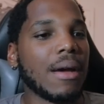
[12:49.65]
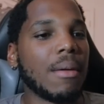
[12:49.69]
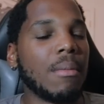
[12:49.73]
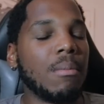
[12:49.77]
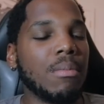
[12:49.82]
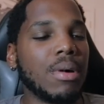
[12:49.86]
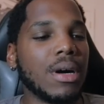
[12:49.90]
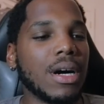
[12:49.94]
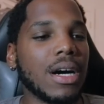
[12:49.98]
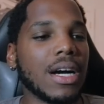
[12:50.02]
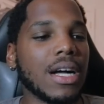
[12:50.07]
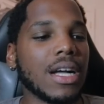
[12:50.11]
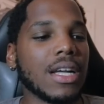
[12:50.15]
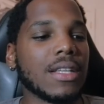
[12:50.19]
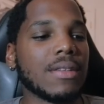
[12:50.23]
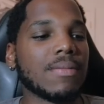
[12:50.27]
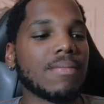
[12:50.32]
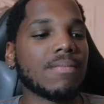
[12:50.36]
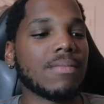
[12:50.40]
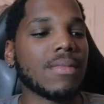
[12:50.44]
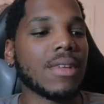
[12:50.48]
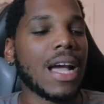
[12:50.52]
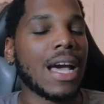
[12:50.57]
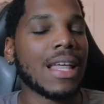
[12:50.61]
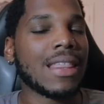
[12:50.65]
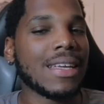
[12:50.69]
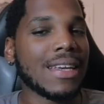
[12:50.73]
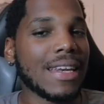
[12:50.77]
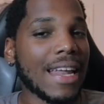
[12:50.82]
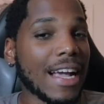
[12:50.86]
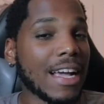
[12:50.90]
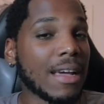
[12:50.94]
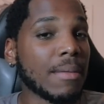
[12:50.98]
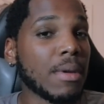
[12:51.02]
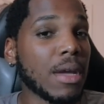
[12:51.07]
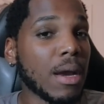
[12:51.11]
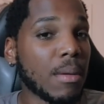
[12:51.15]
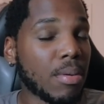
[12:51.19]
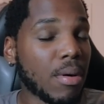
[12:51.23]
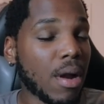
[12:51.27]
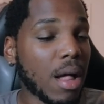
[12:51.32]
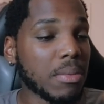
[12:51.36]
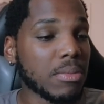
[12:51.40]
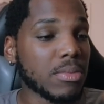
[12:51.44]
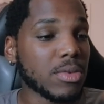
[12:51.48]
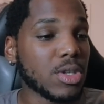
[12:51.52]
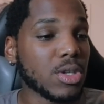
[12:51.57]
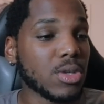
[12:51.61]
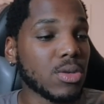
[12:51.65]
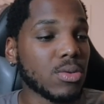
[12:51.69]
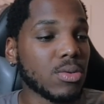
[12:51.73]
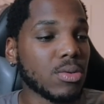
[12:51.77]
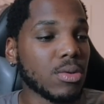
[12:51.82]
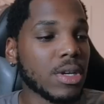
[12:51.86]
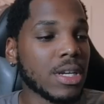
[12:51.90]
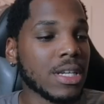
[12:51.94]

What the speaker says: but I think that could be a problem too.